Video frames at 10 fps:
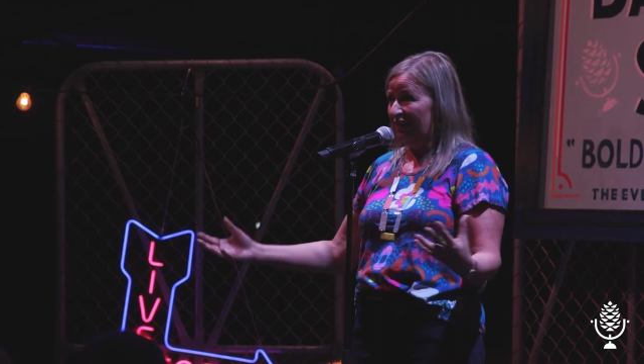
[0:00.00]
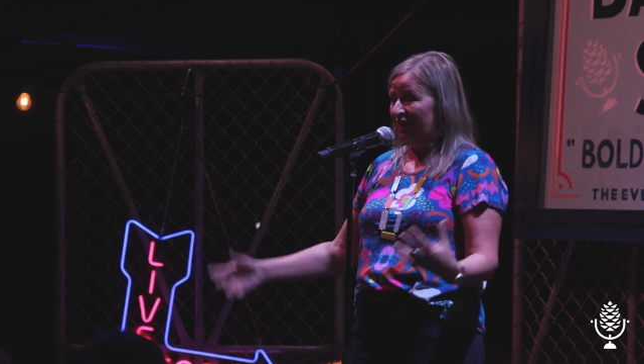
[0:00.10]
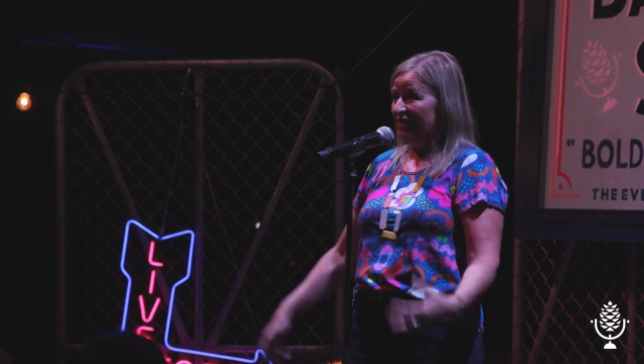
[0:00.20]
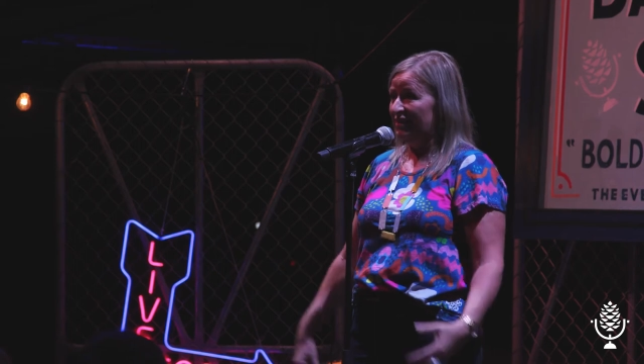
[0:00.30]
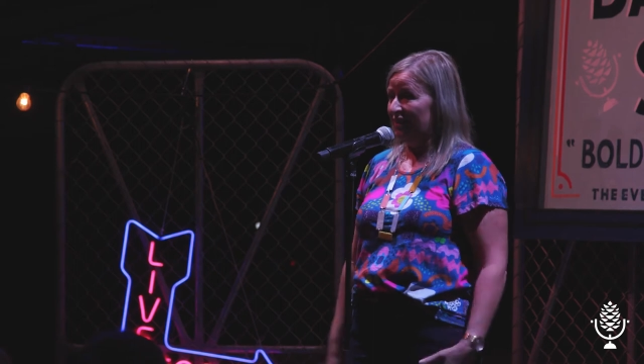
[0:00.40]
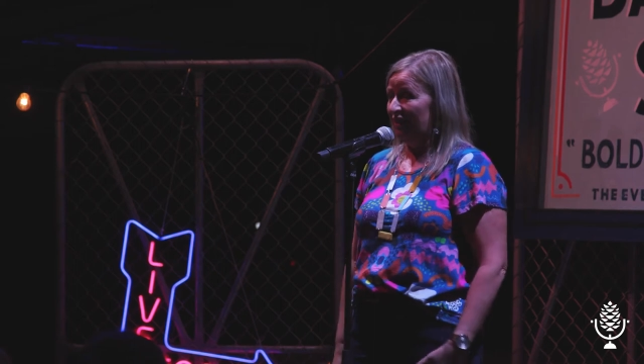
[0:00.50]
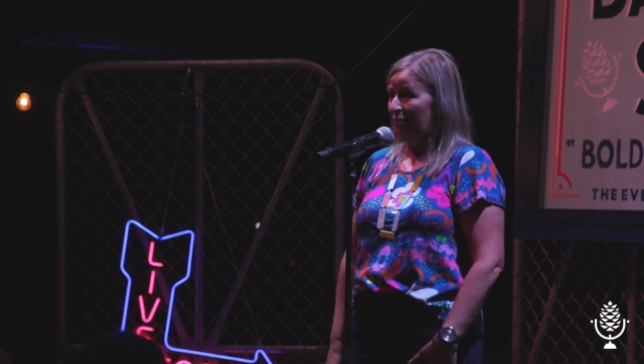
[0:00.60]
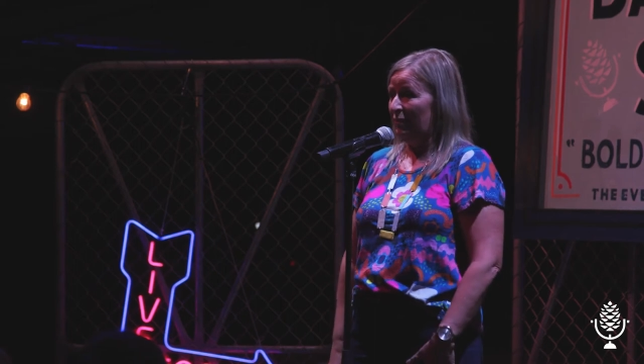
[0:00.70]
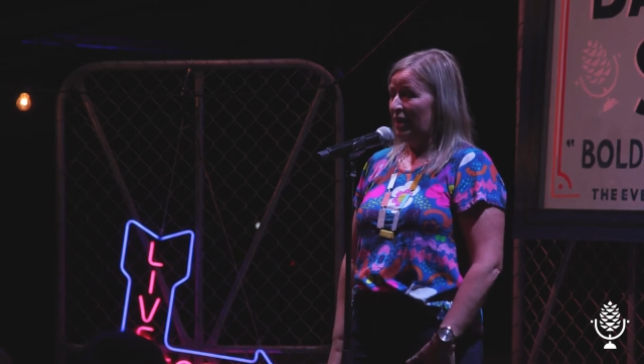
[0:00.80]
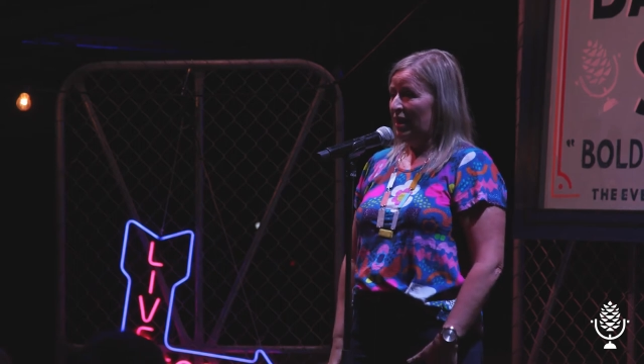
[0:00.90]
in the
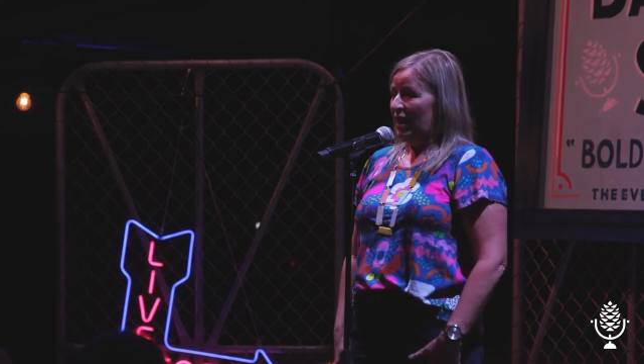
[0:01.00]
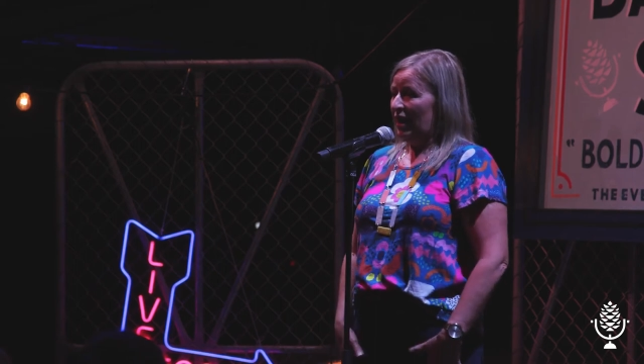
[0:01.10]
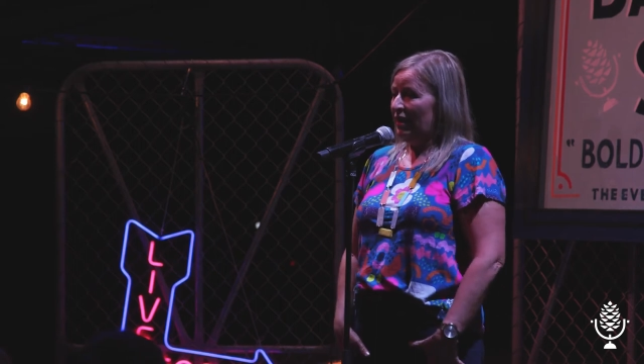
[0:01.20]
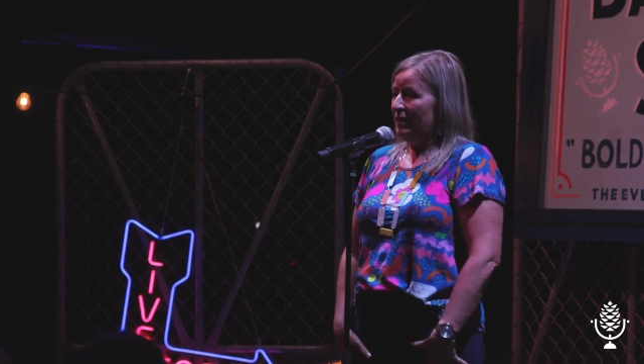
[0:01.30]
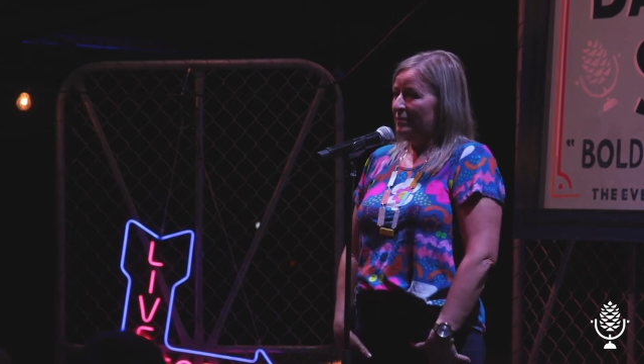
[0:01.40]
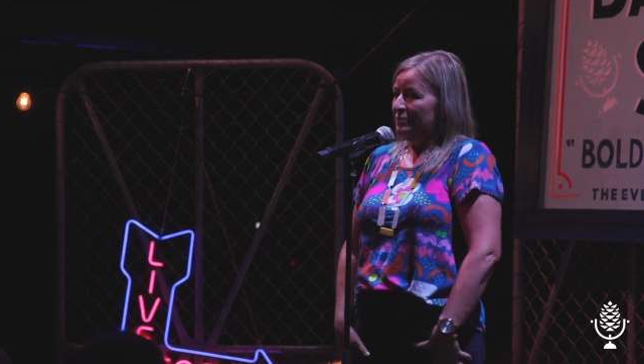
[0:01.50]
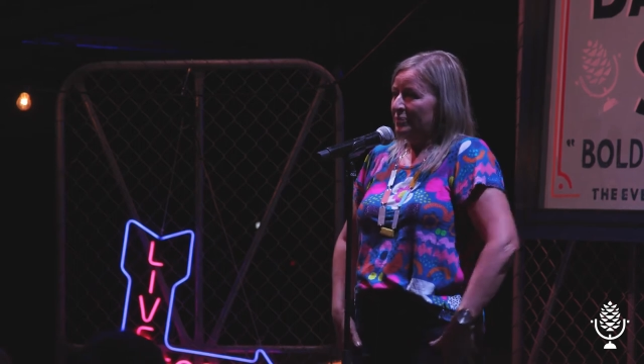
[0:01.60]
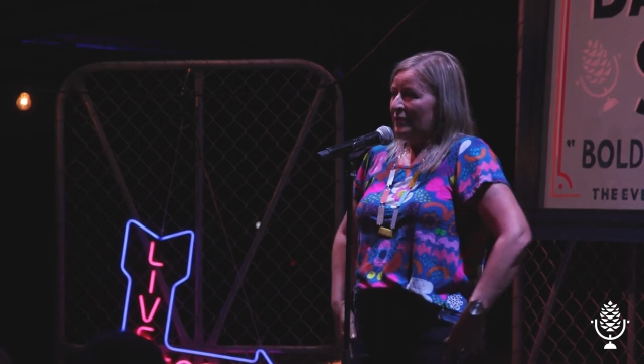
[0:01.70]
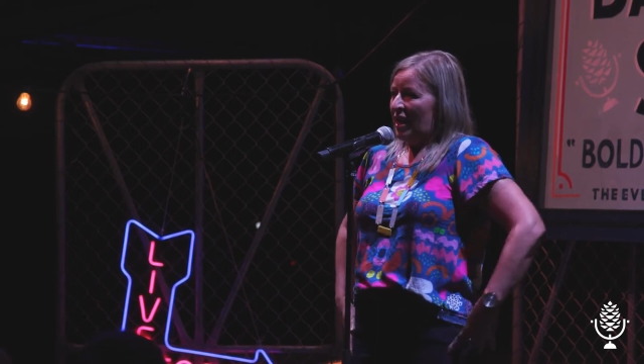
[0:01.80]
interim. And